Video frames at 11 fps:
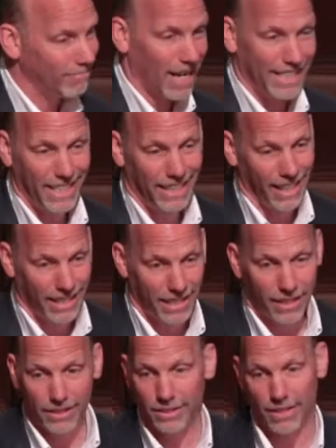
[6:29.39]
I need it like
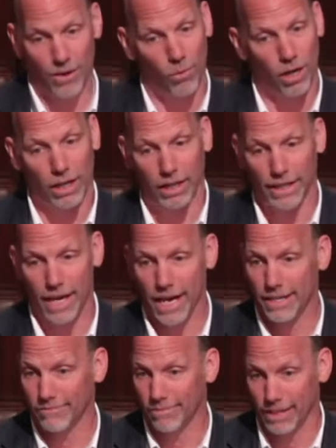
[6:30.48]
this, I want it like that,